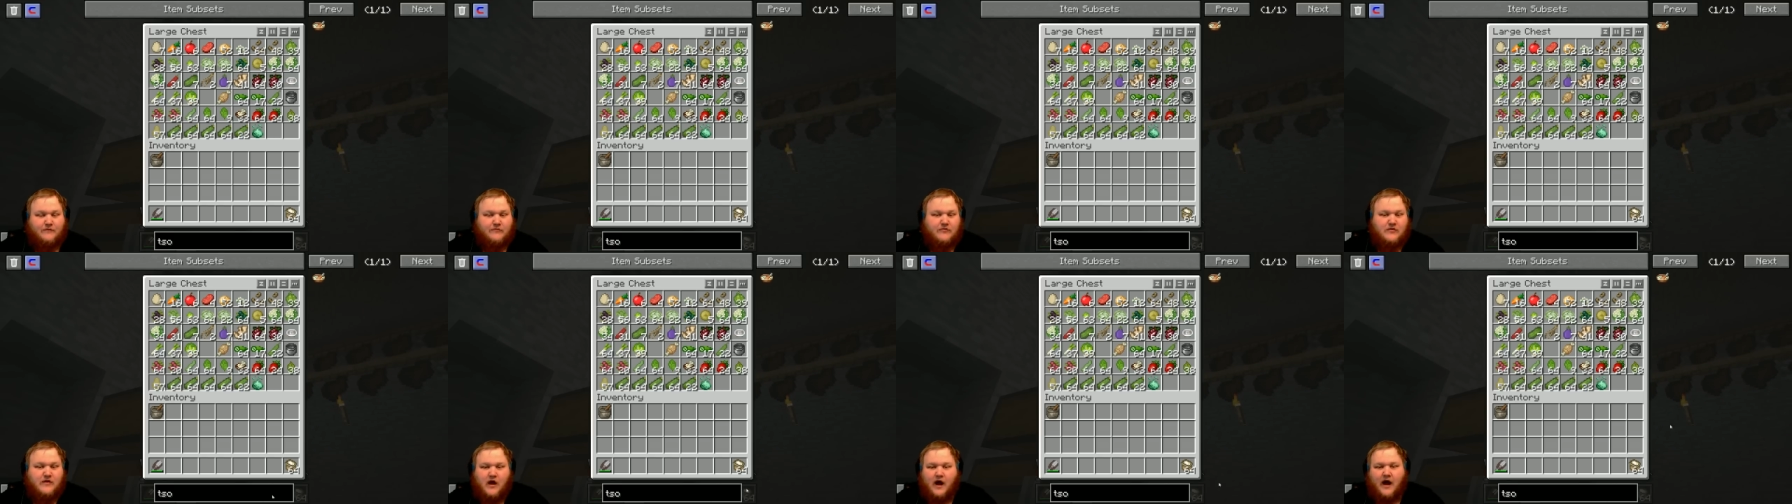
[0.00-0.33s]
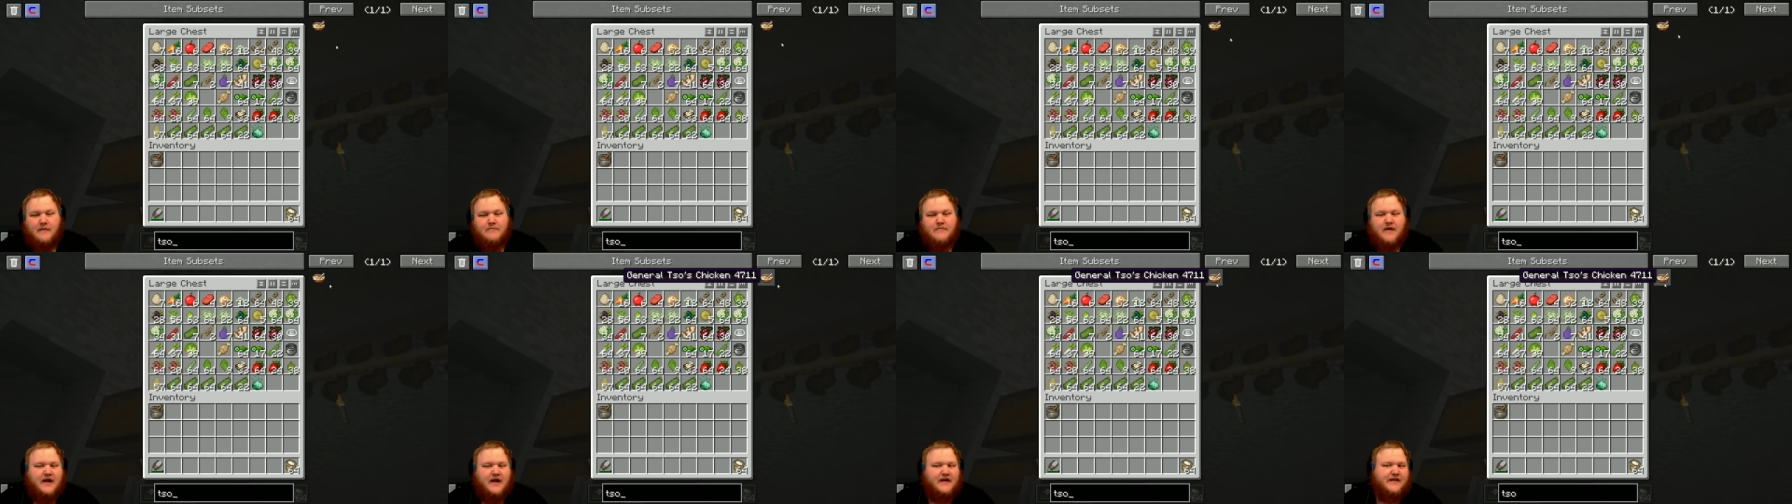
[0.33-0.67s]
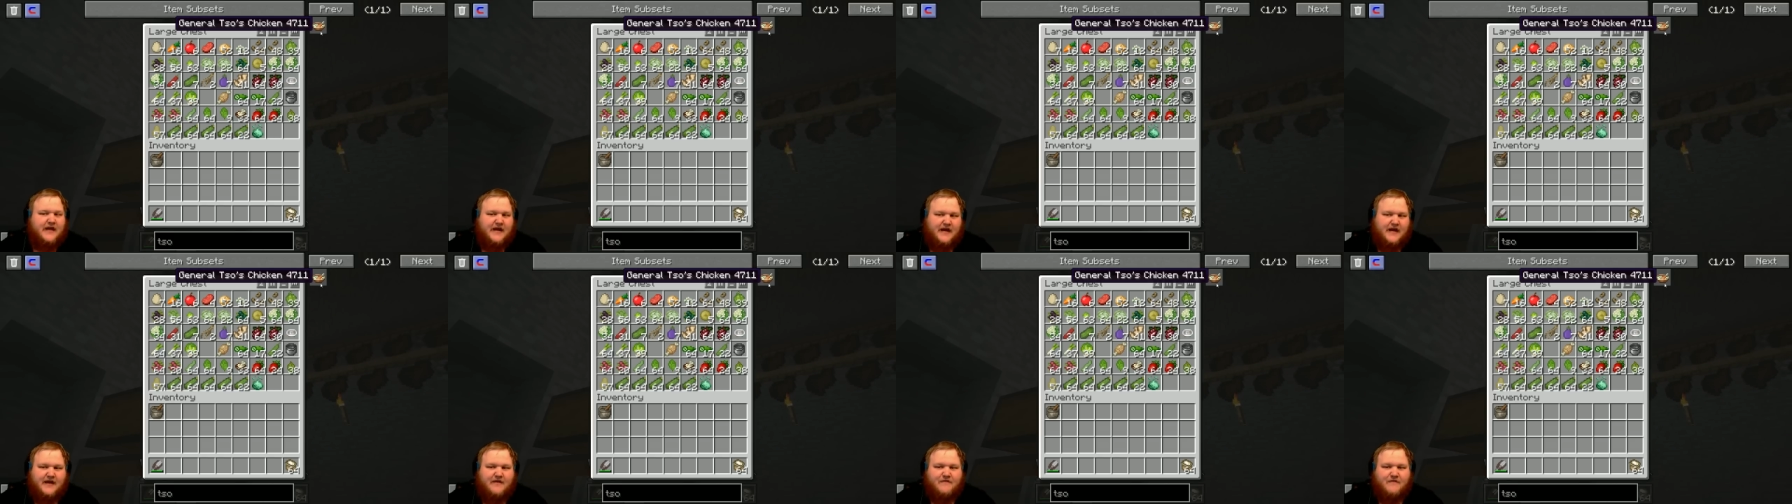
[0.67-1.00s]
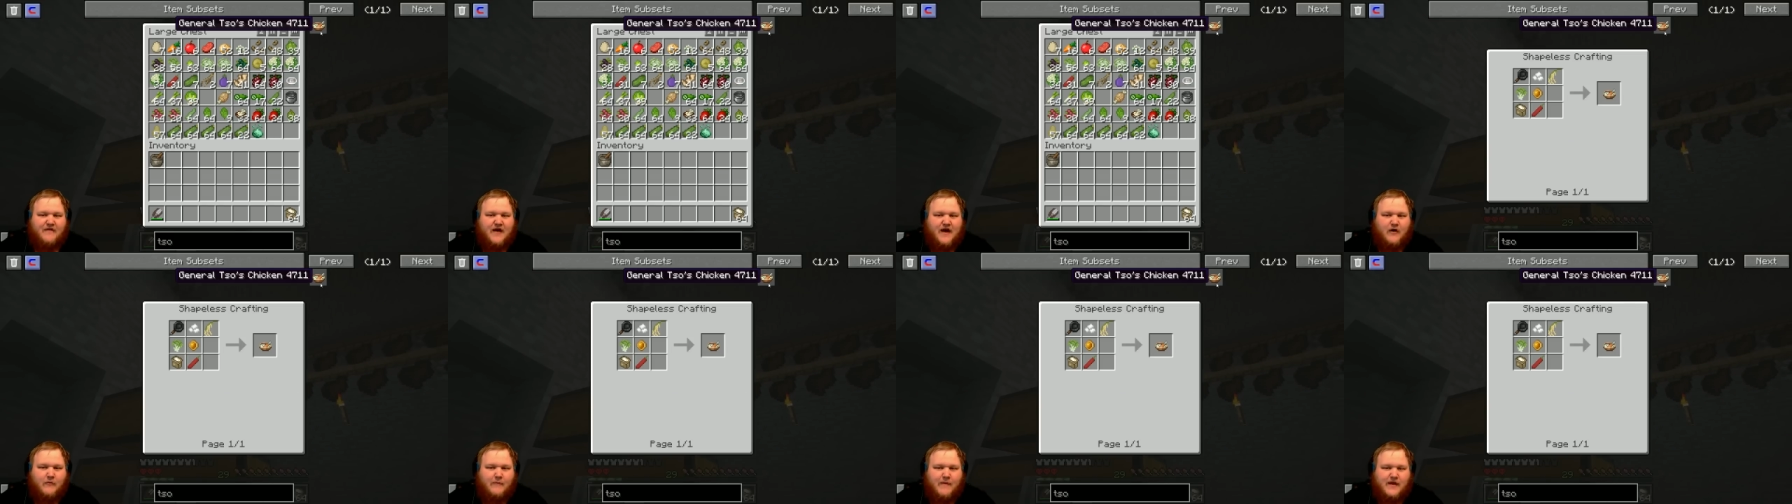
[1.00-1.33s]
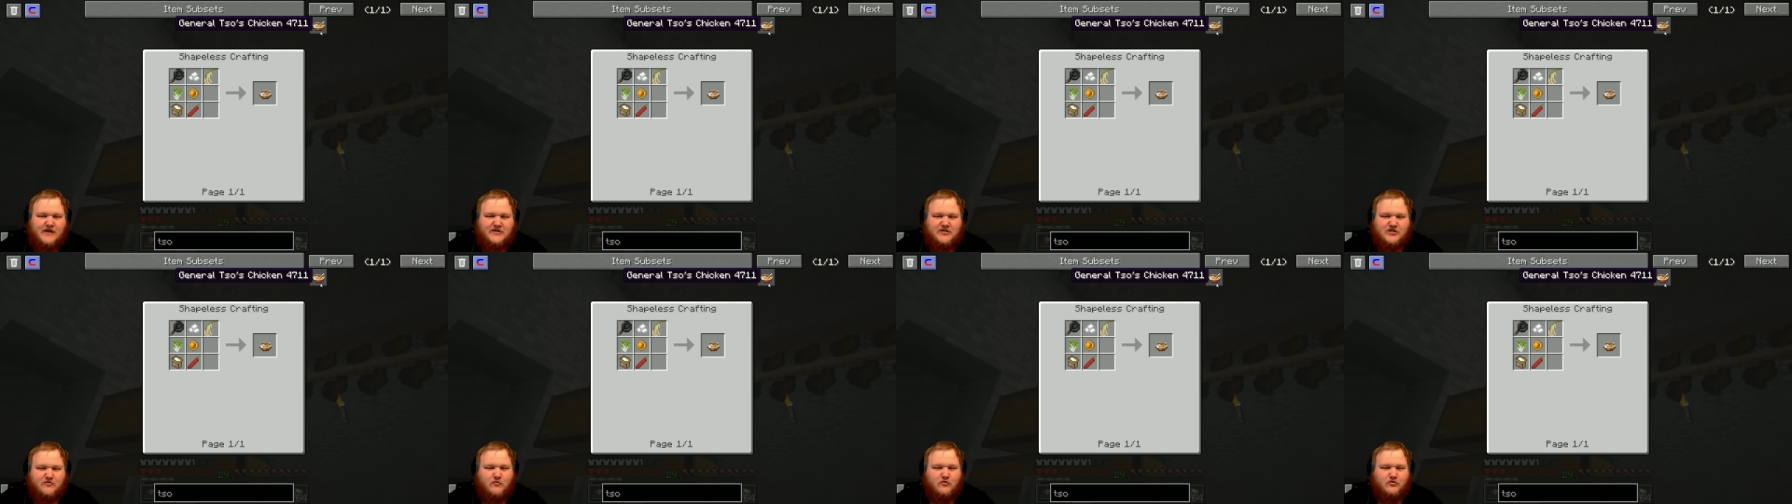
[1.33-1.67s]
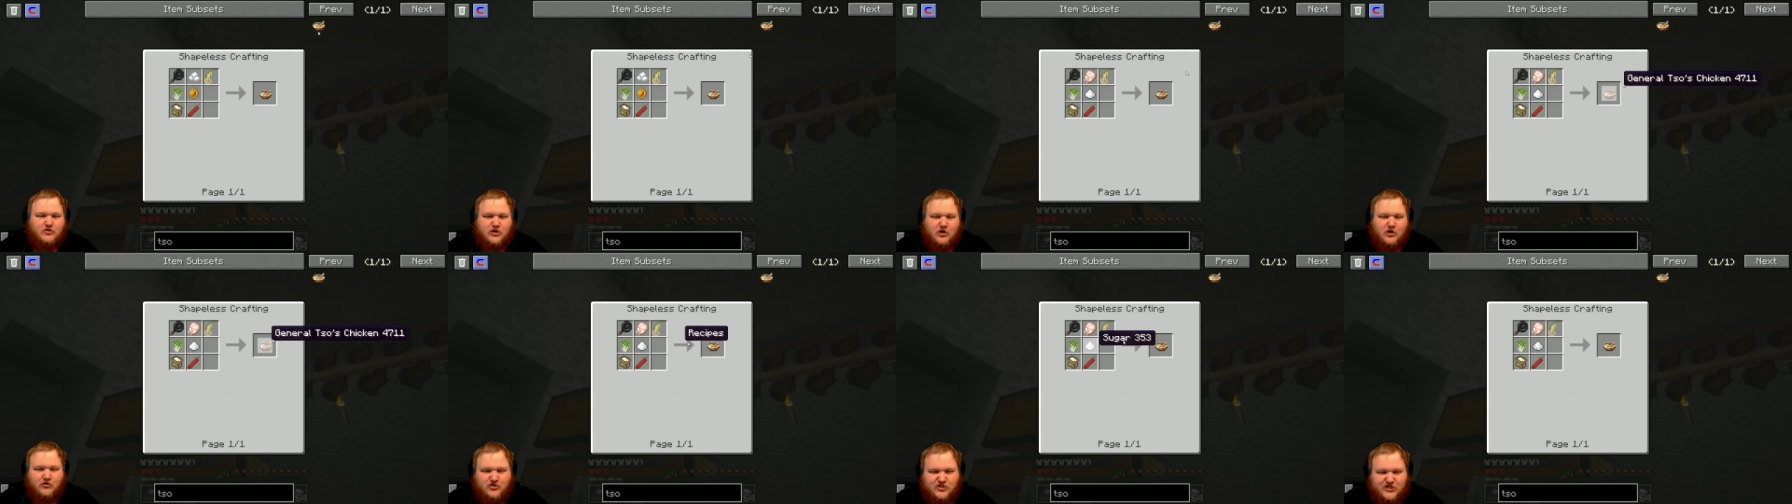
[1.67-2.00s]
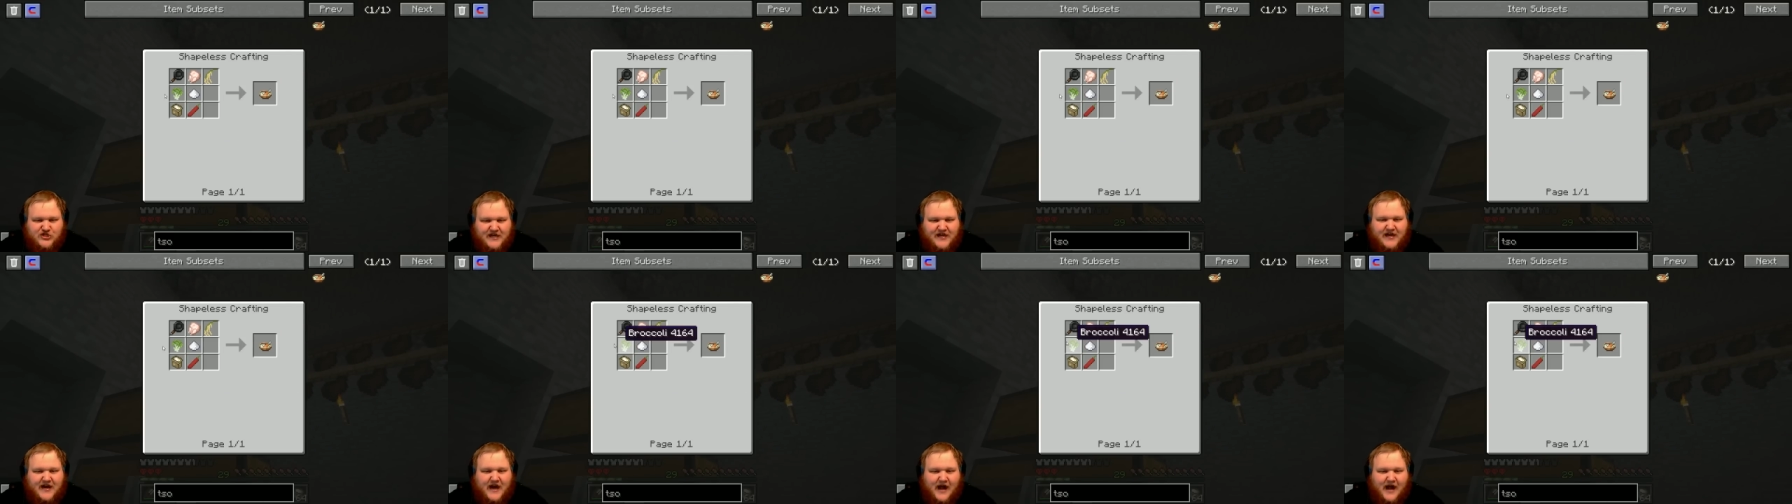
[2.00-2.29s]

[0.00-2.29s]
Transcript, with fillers: No, I'm not kidding. If I don't make General Tso's Chicken,